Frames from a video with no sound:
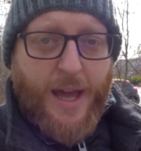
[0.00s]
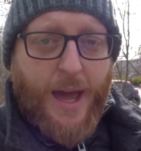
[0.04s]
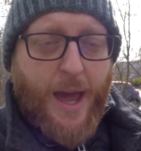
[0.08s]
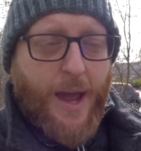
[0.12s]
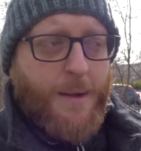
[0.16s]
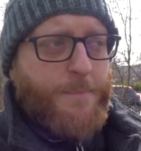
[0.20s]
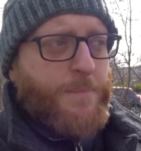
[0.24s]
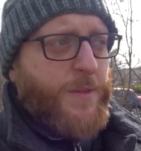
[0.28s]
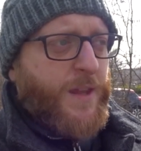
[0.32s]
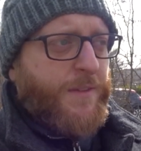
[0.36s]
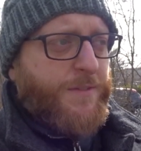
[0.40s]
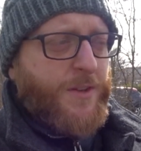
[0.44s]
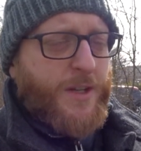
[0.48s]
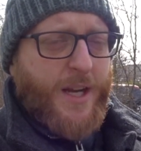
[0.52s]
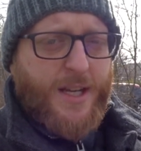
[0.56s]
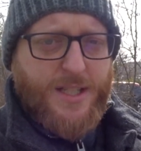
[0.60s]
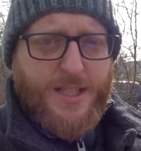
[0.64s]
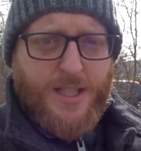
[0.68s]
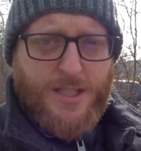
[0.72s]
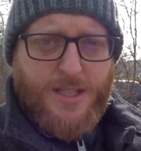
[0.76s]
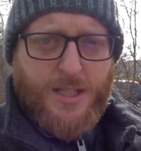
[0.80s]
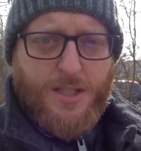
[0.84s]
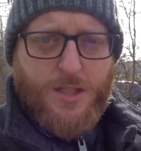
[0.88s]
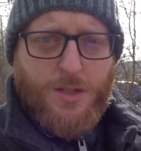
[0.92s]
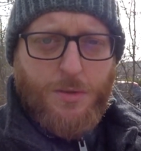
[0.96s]
Um, if you're an
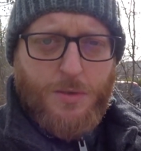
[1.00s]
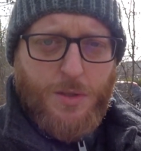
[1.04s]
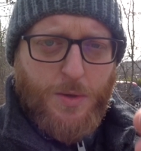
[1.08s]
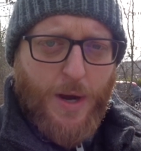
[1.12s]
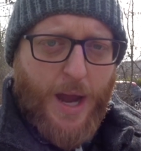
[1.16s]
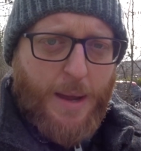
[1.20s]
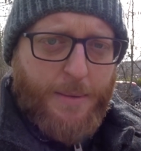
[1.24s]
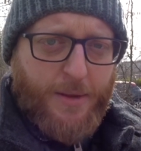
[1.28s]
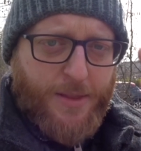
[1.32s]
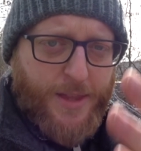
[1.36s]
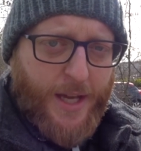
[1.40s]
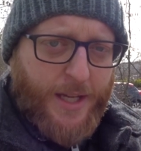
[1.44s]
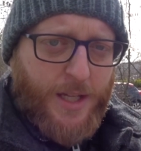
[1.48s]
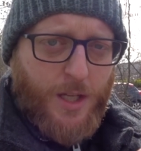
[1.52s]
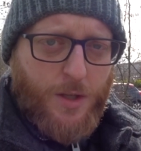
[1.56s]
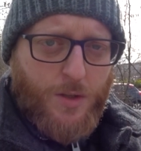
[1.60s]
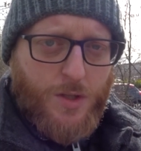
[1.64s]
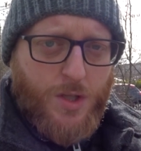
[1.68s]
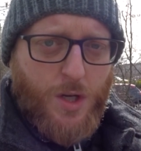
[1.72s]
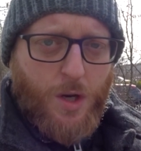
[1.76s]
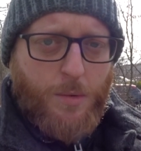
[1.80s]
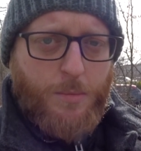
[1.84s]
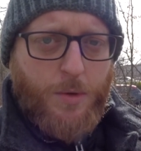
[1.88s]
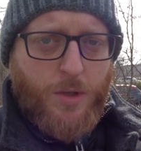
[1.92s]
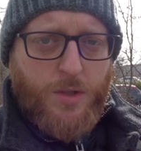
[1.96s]
existing subscriber, thank you
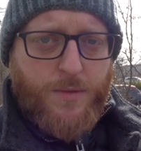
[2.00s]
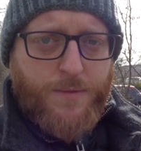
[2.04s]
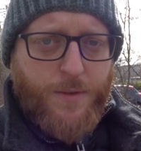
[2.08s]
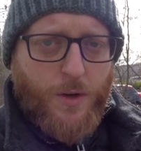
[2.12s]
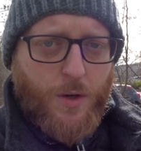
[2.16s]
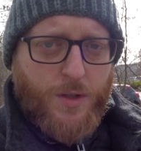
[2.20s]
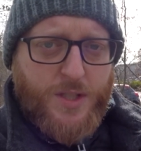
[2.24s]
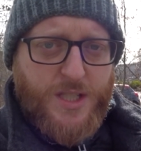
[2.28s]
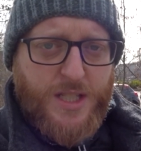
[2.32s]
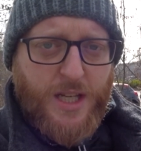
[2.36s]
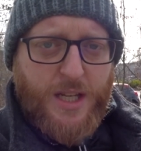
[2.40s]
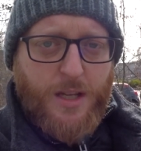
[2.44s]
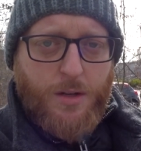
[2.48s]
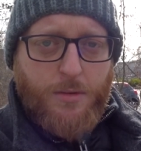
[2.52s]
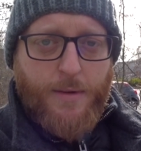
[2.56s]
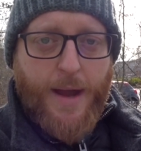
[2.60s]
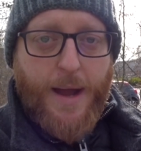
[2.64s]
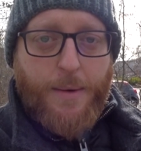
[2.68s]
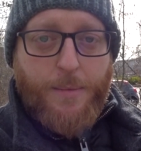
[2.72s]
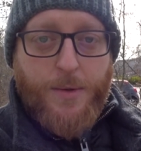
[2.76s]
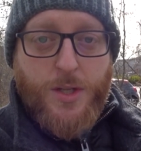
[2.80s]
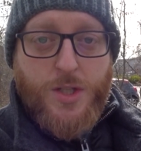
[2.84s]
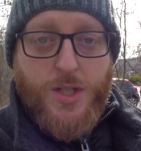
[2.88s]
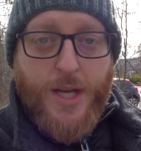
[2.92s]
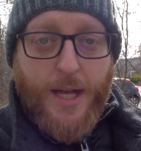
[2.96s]
so much for sticking
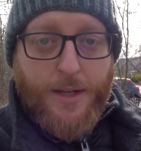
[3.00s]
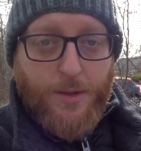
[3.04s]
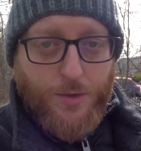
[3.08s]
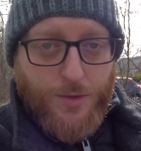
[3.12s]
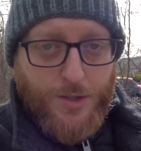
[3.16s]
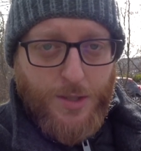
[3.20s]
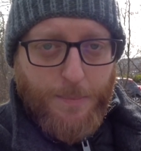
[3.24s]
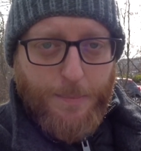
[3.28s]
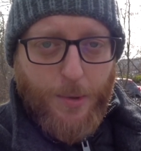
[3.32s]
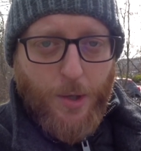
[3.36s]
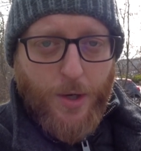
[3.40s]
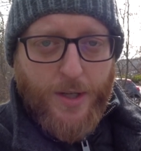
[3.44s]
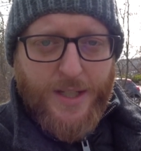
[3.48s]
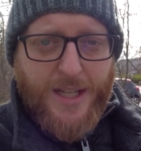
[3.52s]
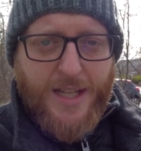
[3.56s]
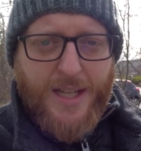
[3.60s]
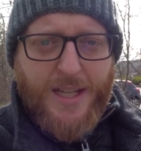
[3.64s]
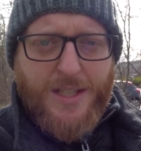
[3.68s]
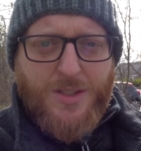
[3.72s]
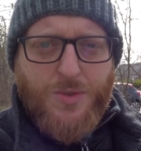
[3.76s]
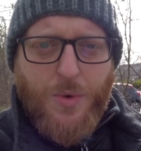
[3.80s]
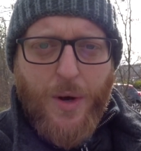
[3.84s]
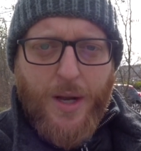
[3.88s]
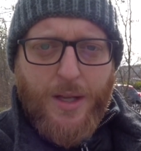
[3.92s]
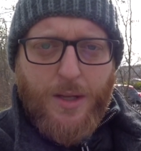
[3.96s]
around with the channel and supporting it.
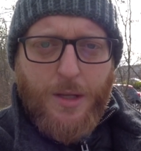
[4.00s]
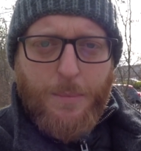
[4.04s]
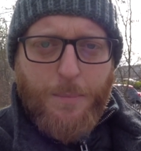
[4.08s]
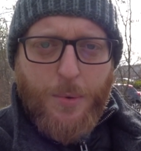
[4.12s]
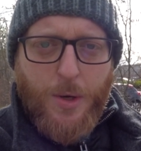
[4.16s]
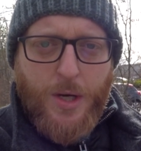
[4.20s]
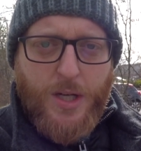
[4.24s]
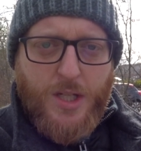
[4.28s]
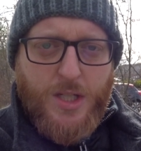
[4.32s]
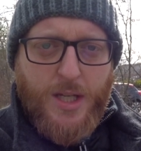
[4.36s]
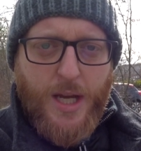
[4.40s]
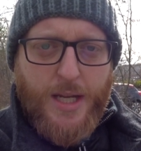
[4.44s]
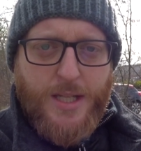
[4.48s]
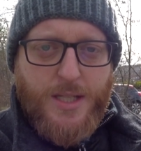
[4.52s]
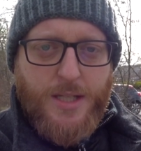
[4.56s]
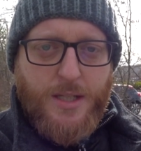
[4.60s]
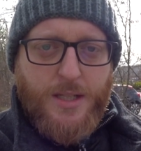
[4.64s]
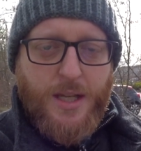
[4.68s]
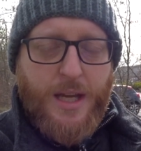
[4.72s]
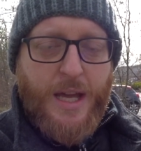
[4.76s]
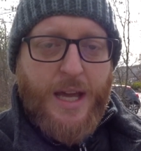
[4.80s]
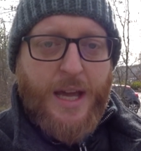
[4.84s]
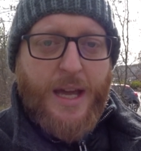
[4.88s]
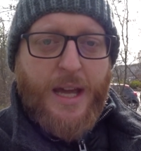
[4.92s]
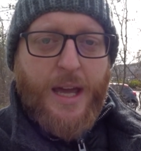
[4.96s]
It is greatly appreciated.